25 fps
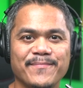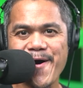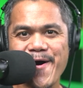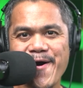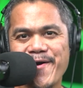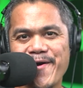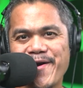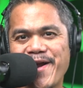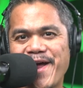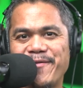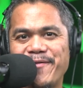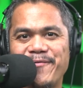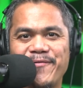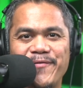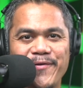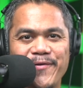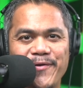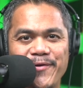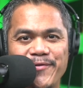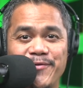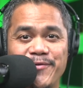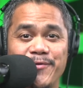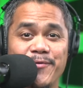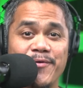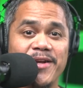Alright
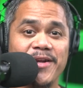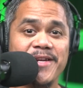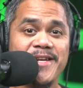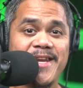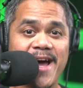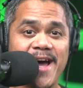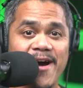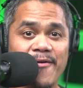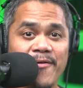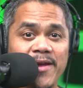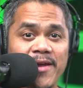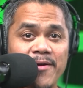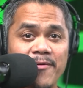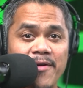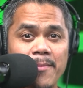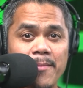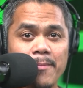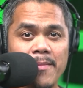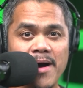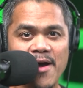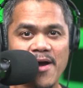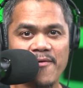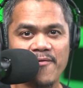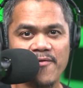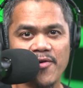folks, you are now hearing
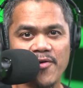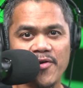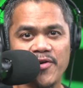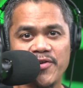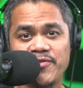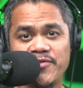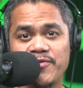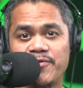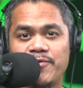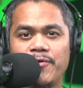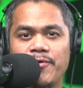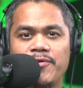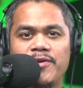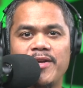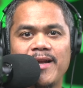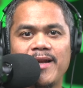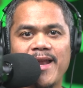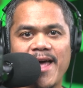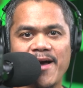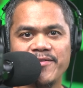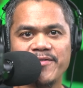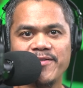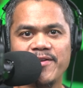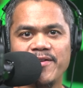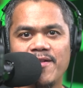my voice through the
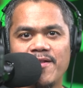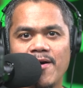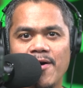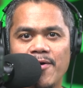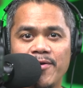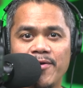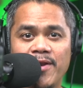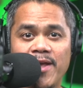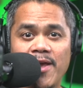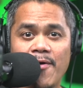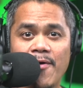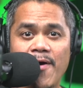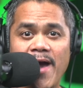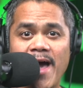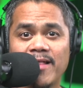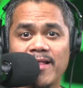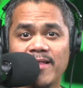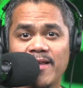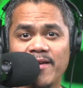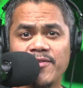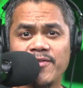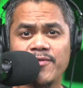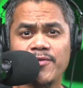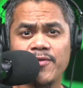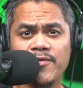Lauten Audio
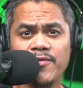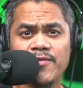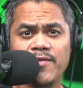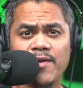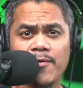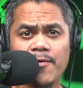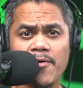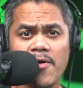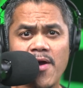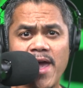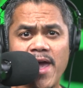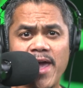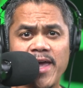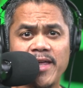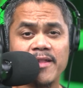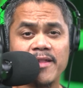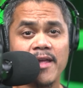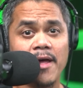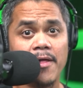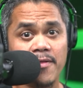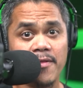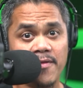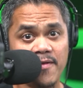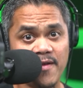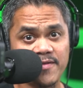LS-208,
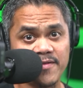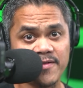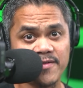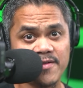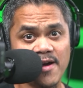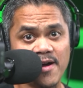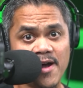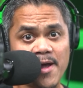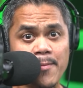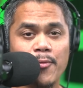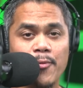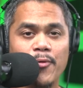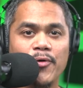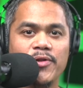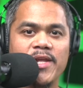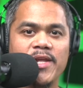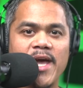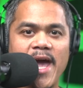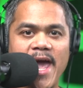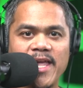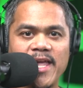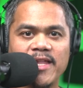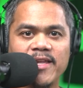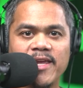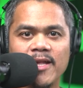this time with the
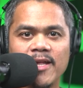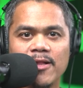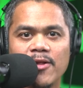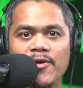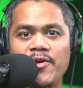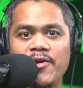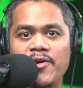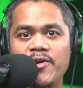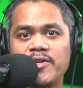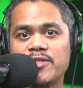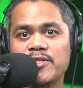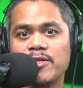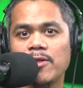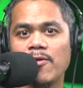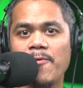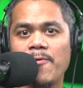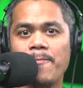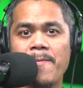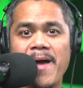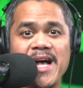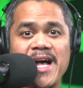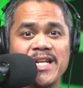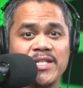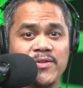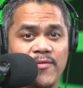8 kHz low
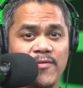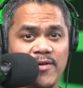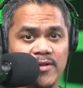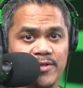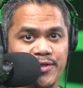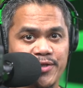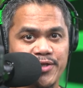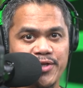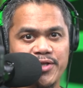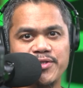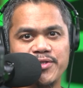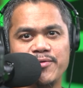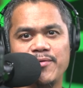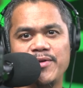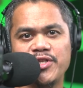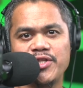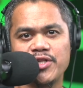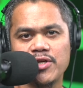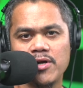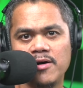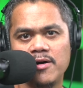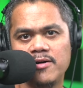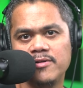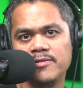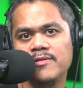pass filter switch
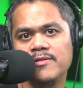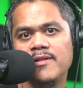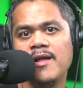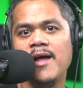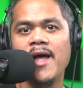on,